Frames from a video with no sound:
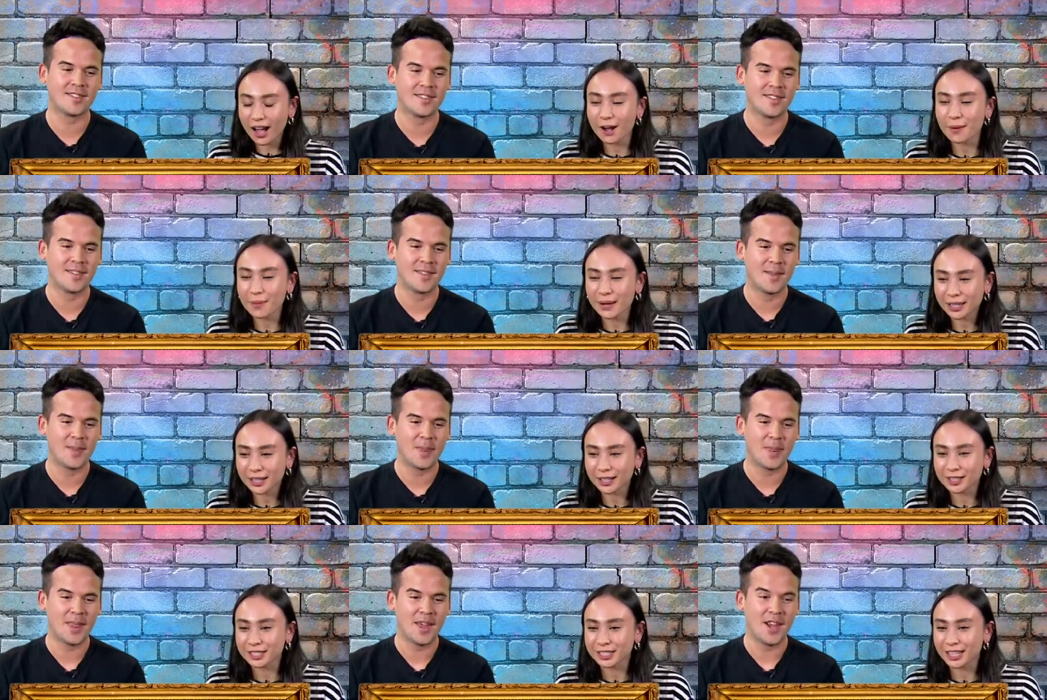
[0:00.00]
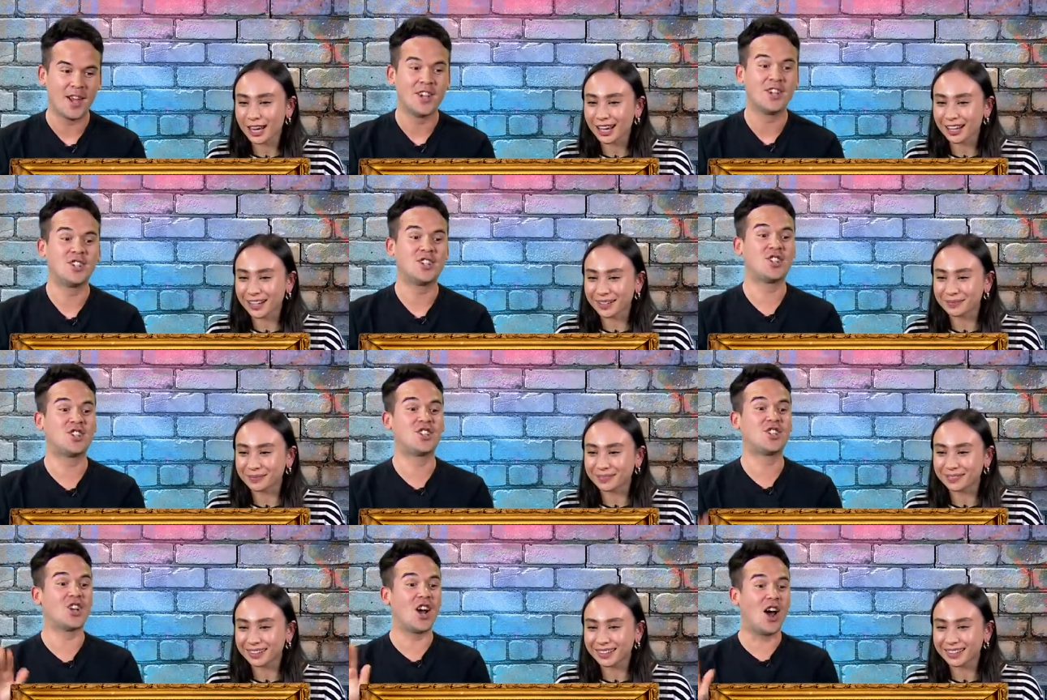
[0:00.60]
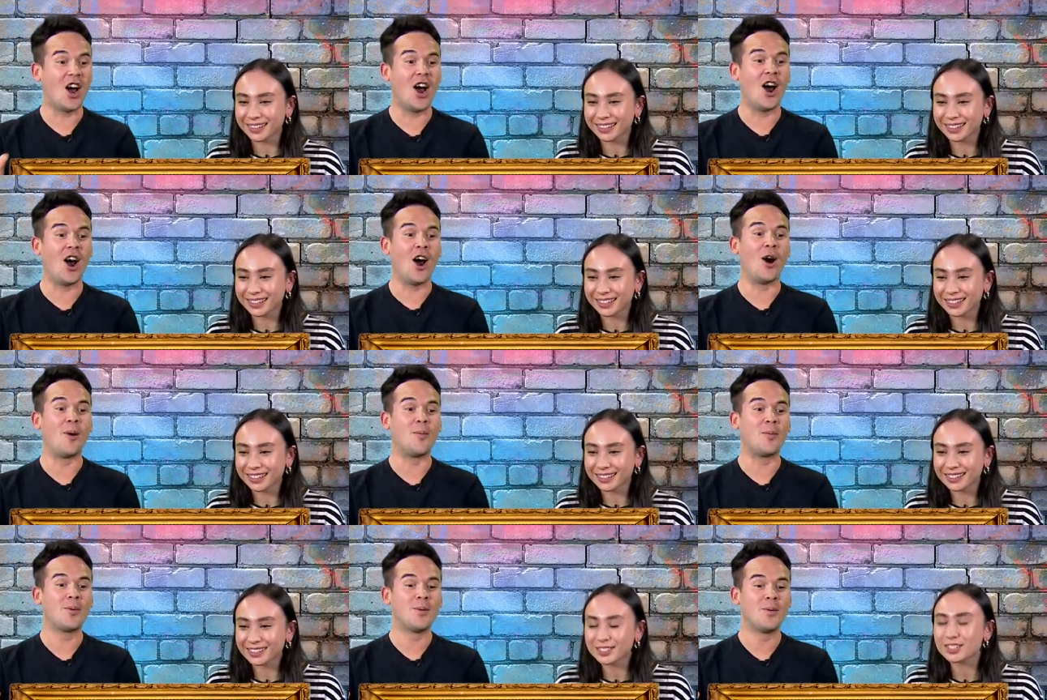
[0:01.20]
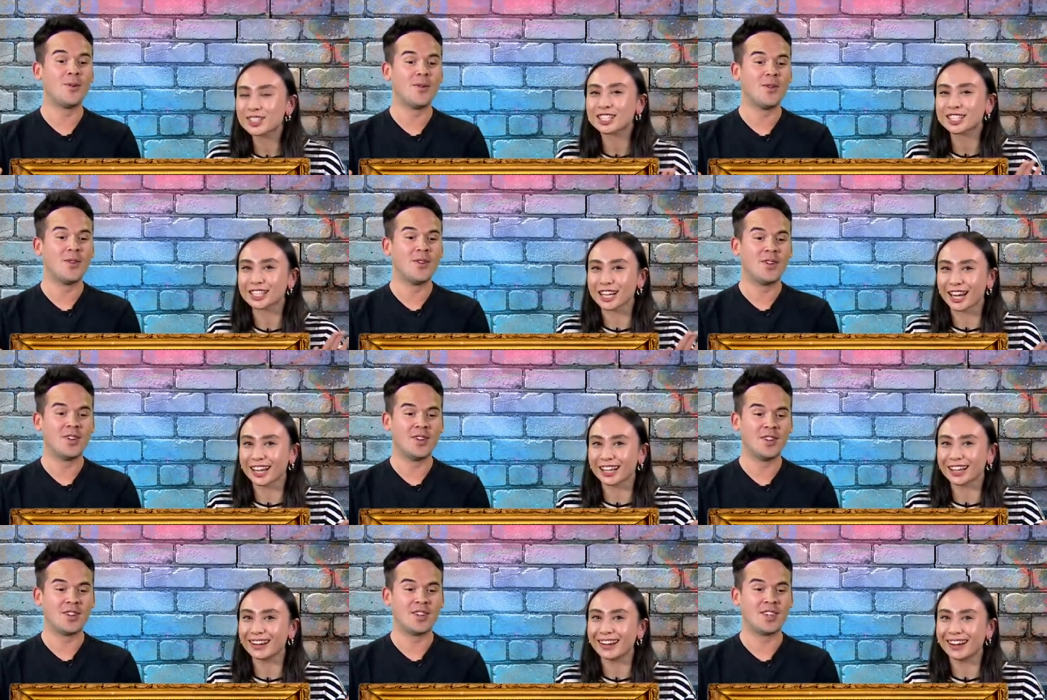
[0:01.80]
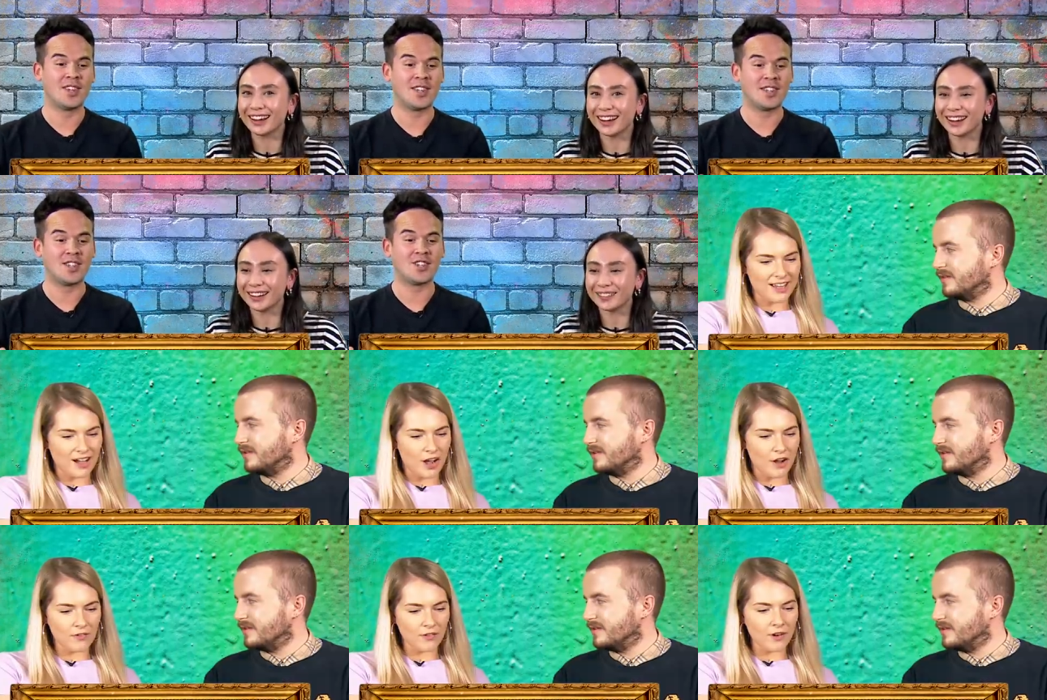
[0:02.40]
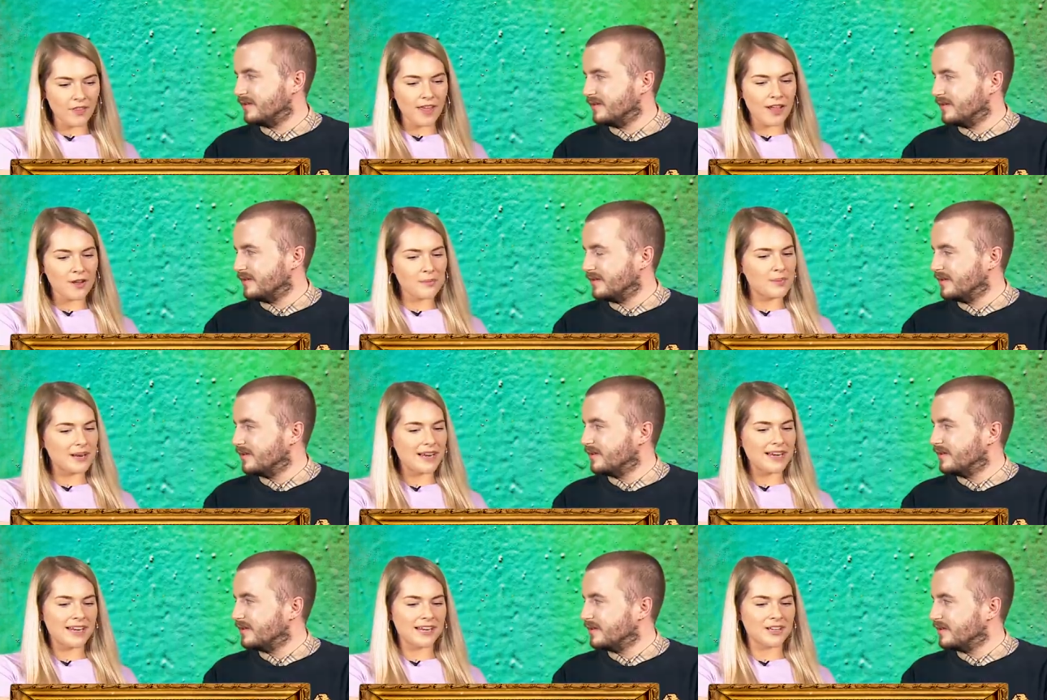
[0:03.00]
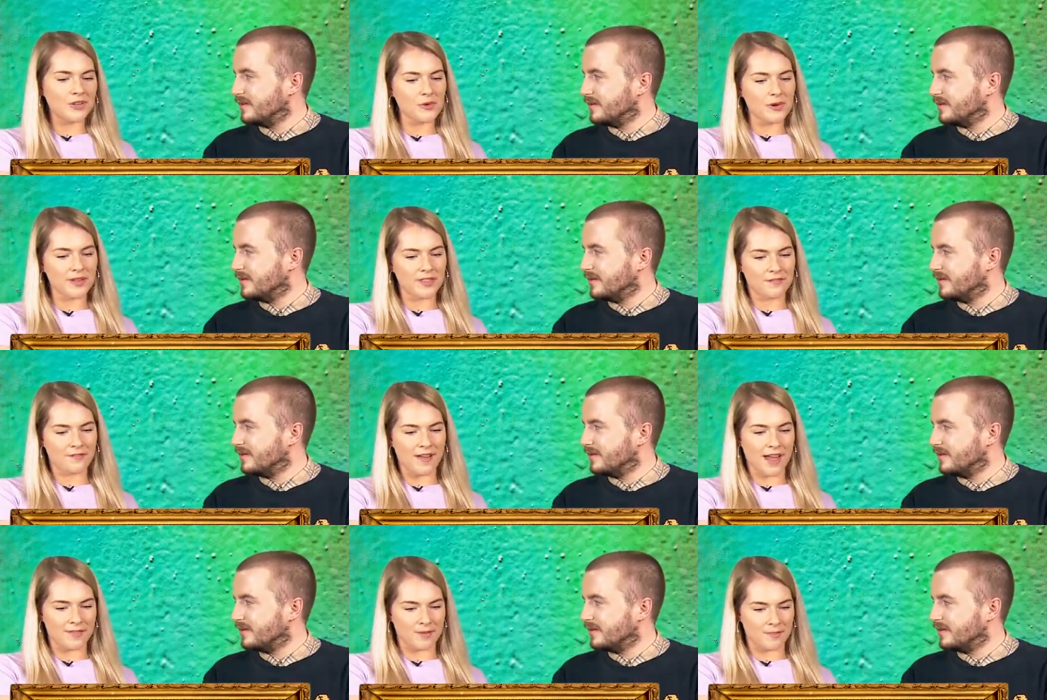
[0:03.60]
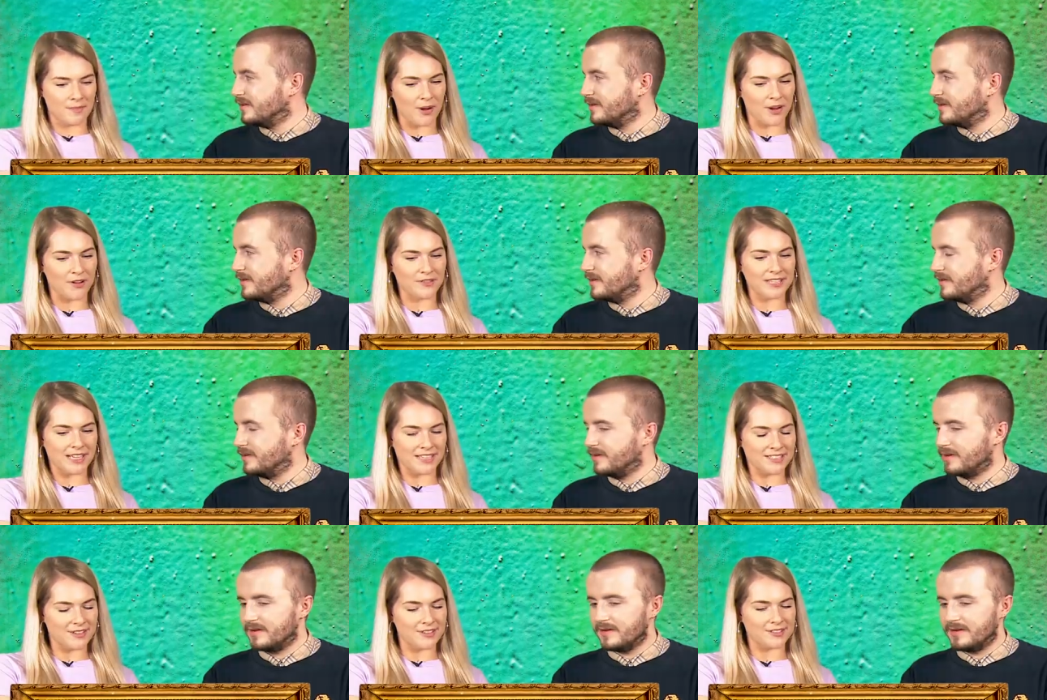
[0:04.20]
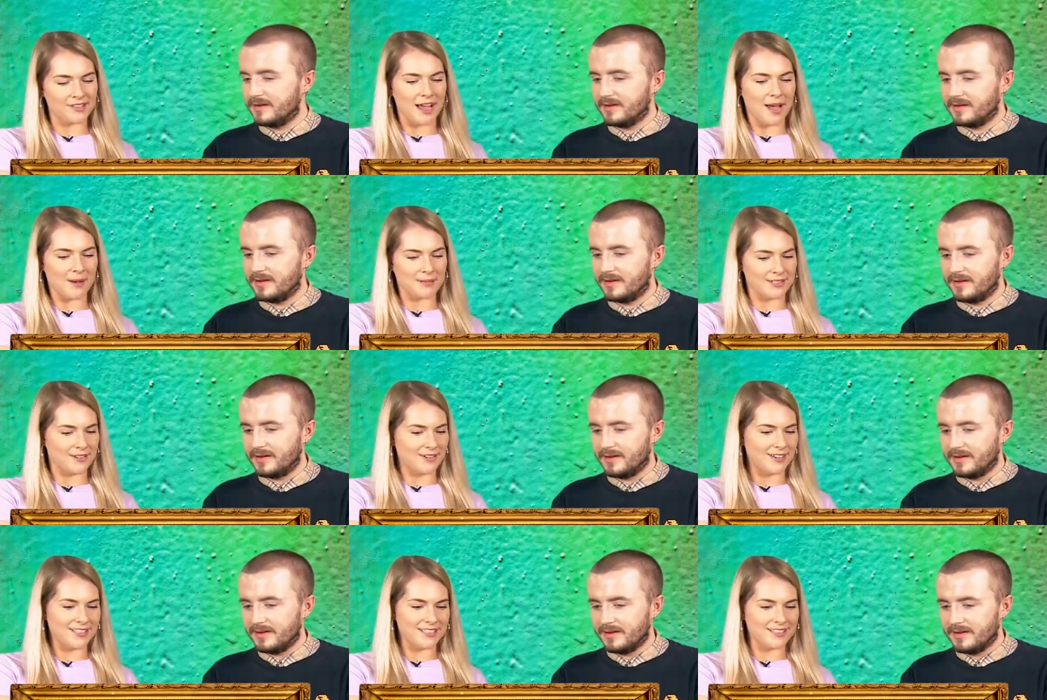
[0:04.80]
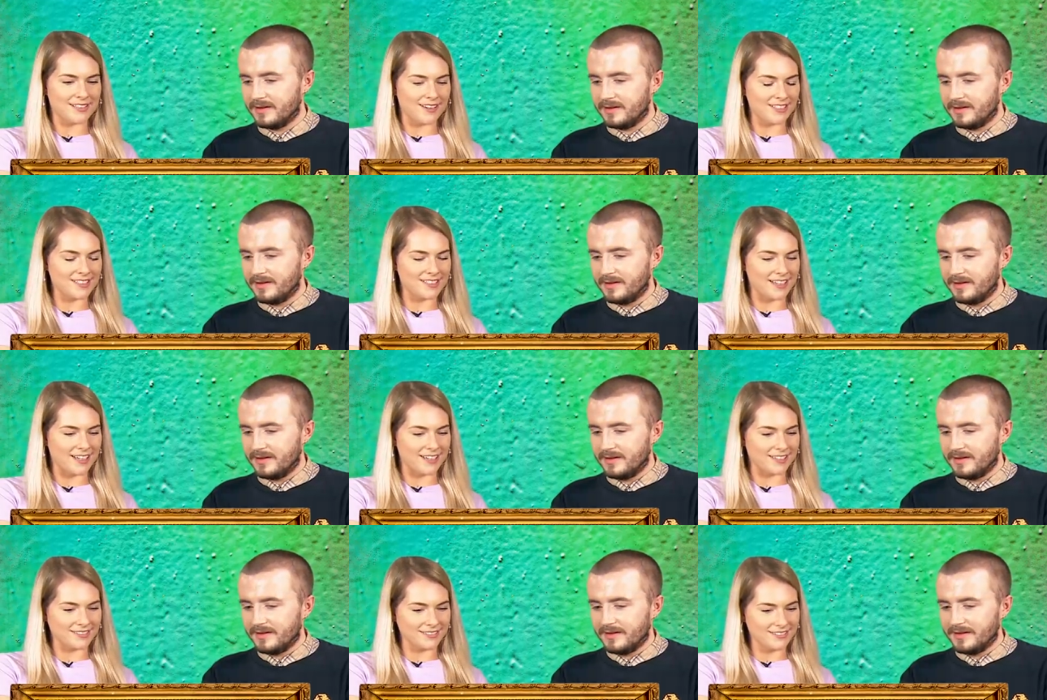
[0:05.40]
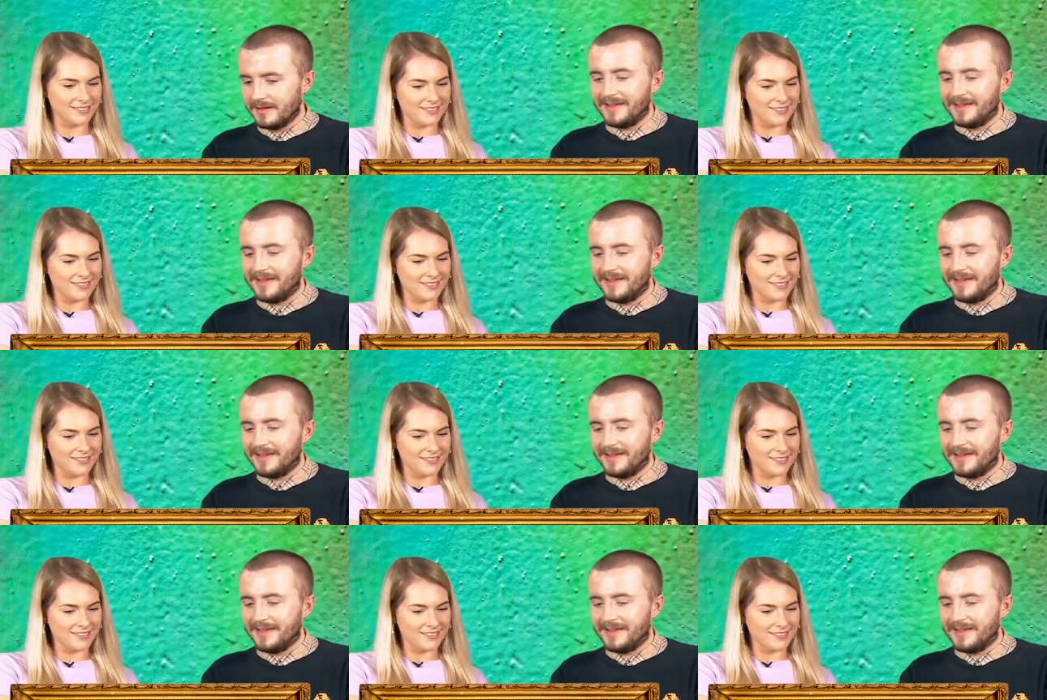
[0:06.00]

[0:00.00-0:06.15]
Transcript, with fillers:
Speaker 1: Oh my God, shut up! Shut up! Shut up! I feel like they're completely ignoring the fact that both tattoos are absolutely disgusting.